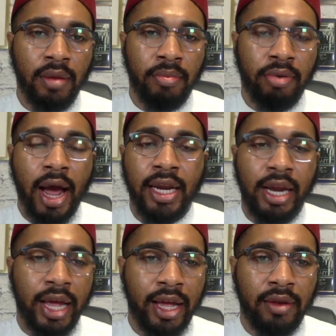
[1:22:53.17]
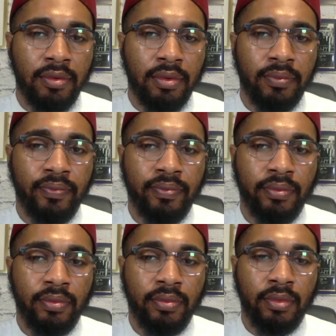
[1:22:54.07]
Prior to that,
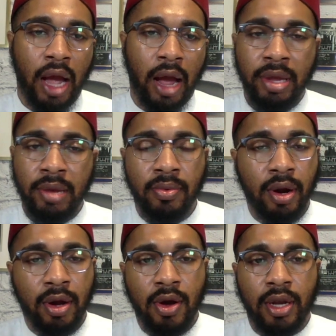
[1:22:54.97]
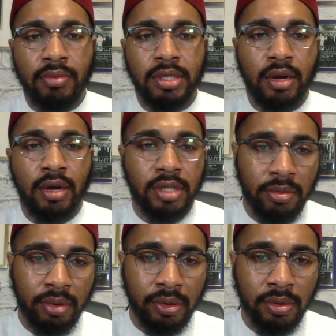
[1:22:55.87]
our people weren't calling themselves
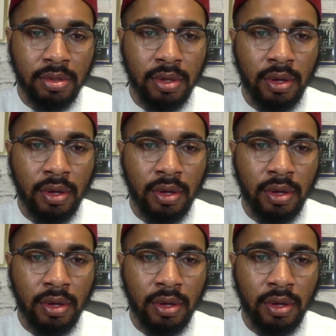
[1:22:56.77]
Hebrews.